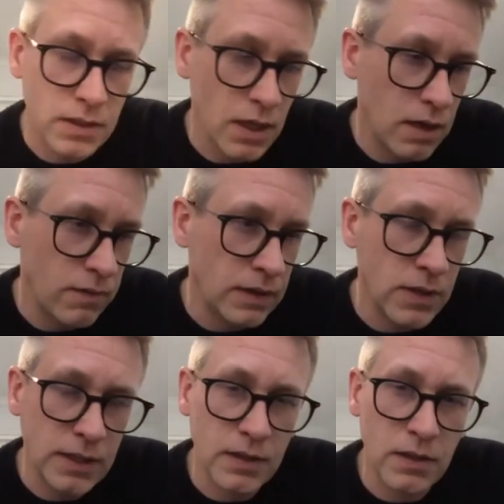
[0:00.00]
have
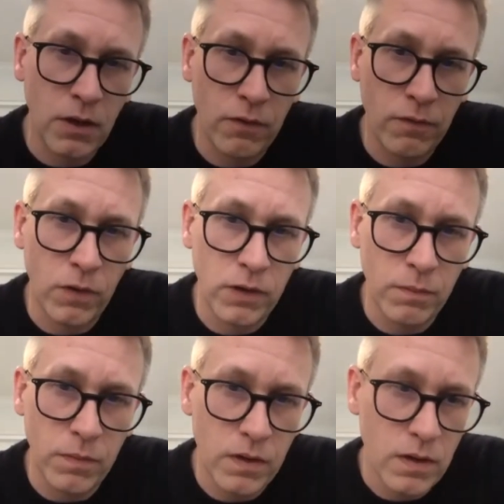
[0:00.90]
attracted a lot of
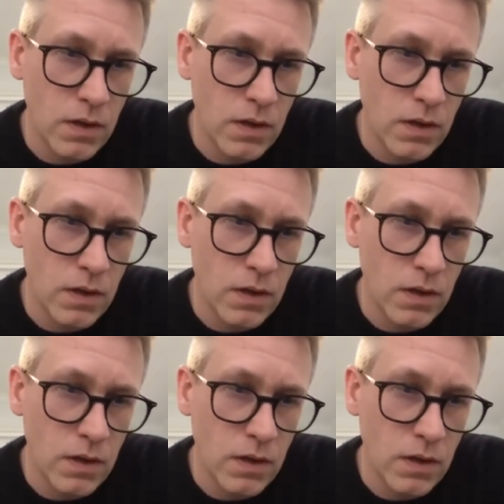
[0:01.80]
volume,